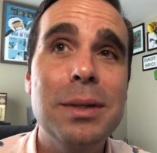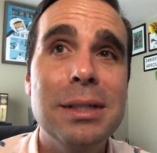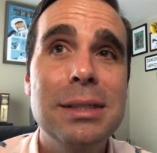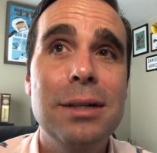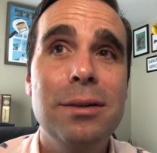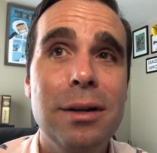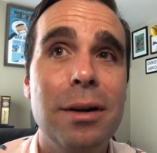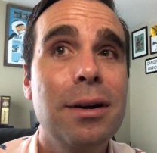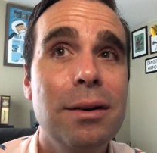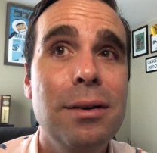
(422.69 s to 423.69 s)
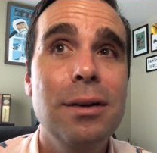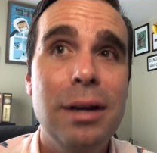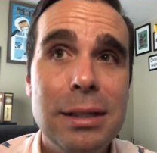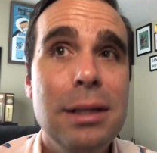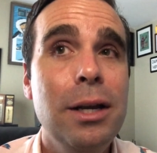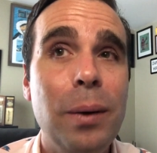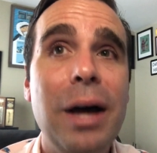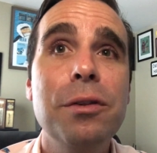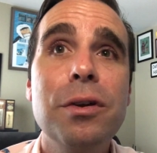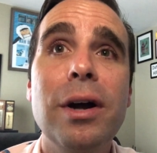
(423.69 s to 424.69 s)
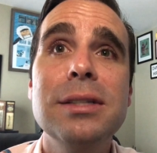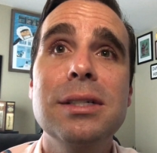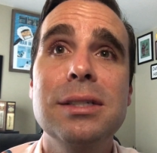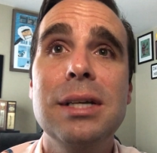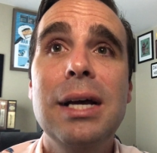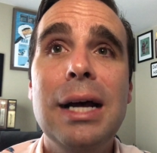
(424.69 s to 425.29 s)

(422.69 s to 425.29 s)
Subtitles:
considering our current, health crisis.